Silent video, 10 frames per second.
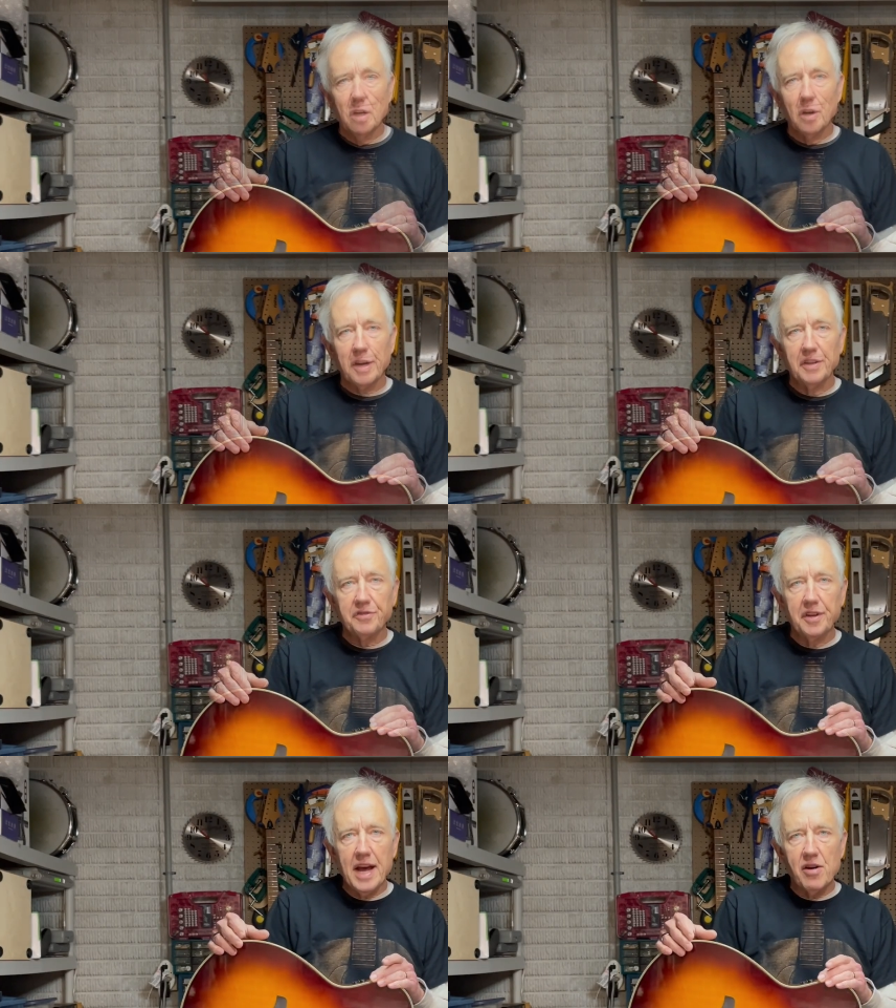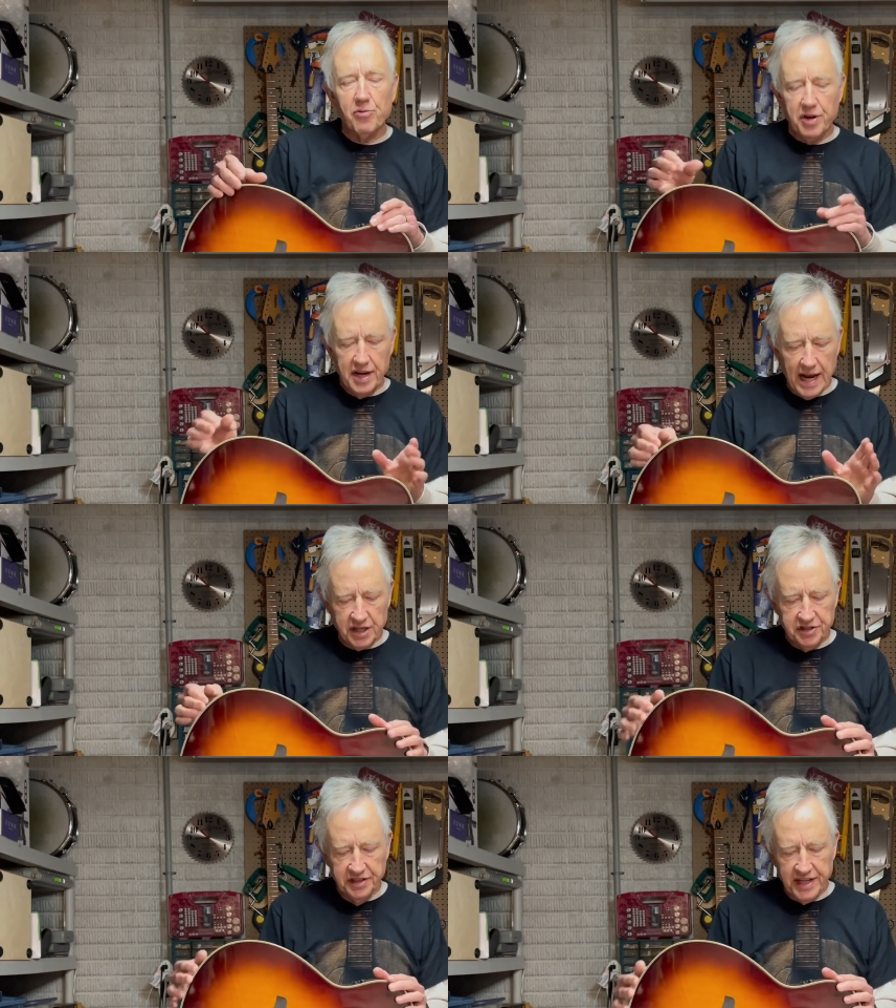Okay, so now we're going to
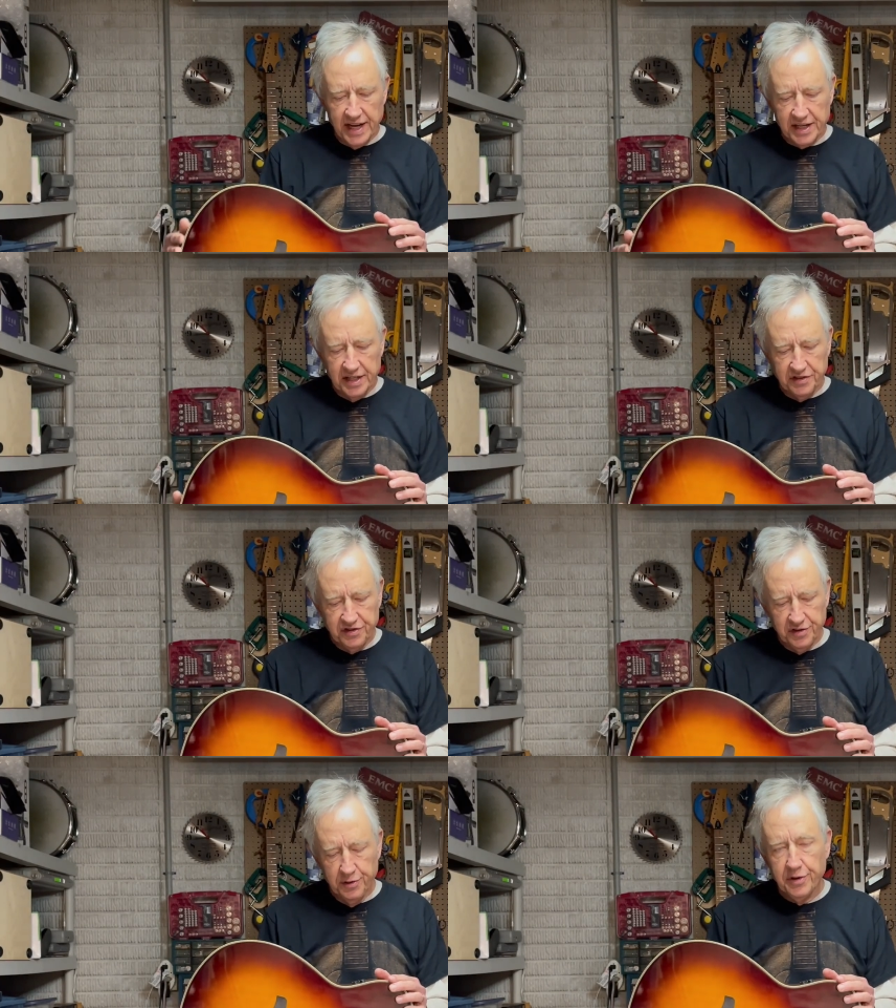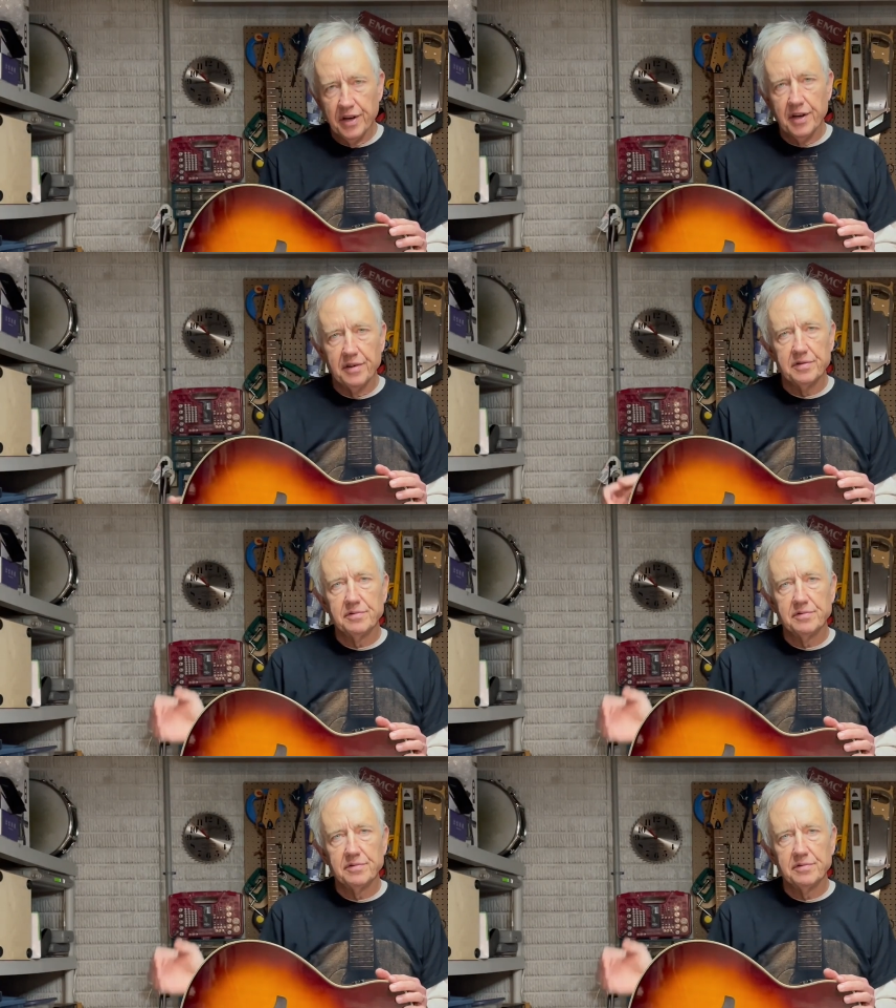actually take it into the